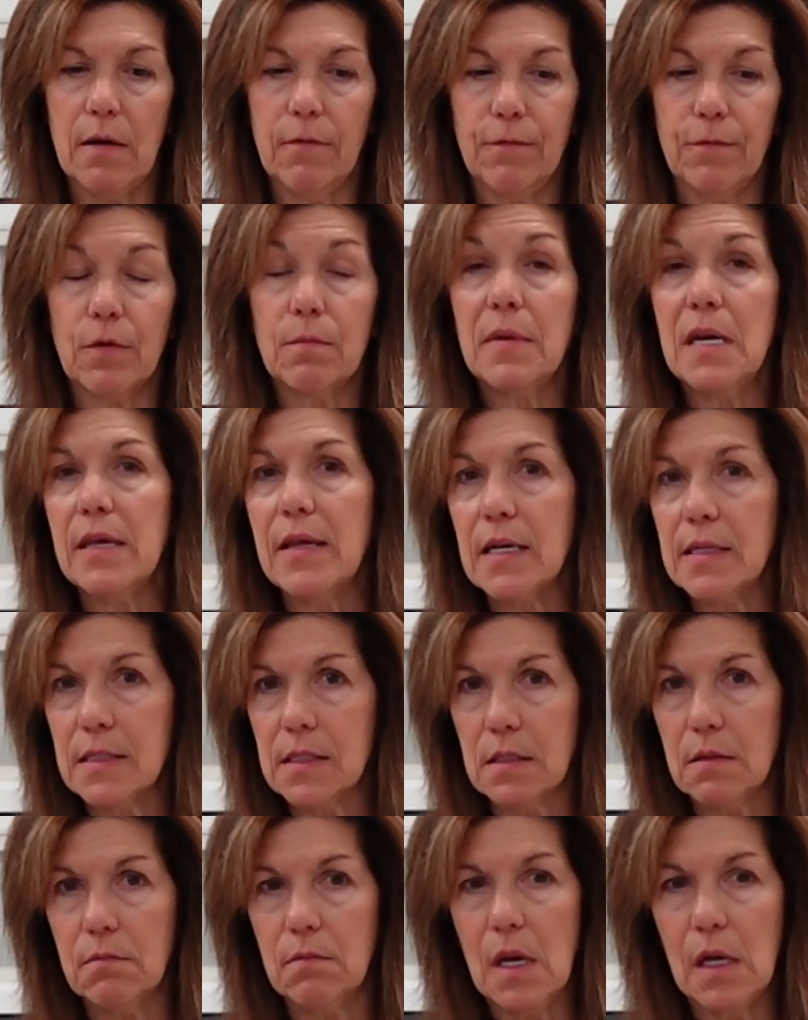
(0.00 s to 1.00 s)
for me,
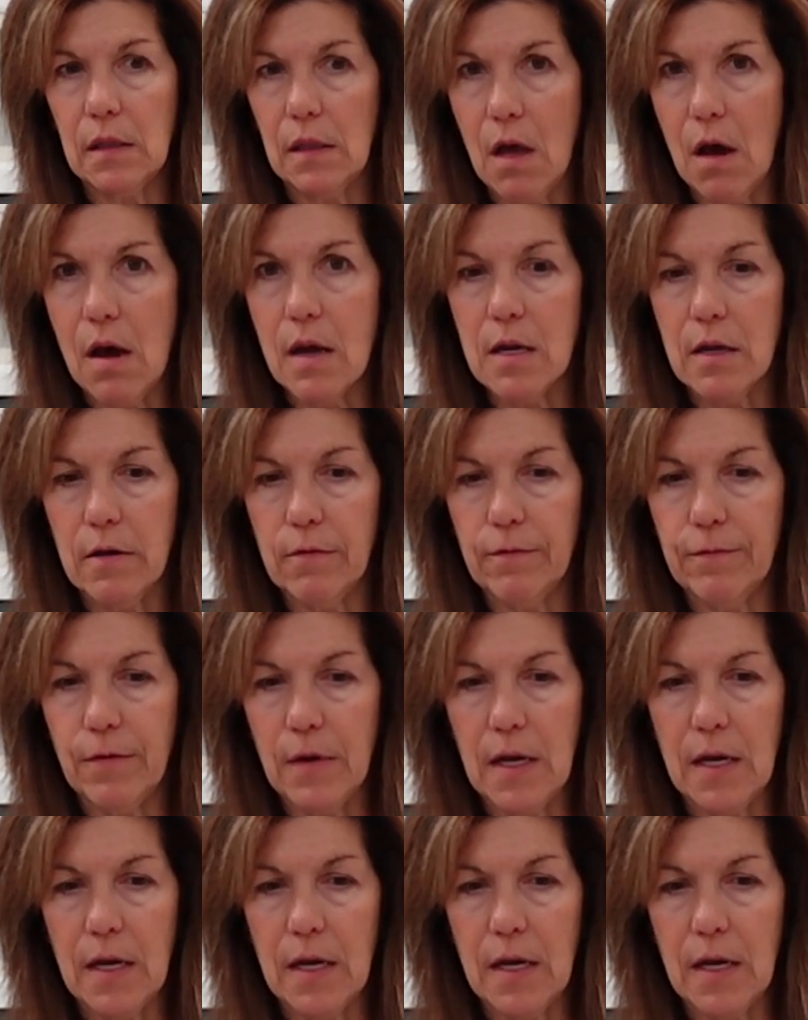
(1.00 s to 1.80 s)
that's a lot of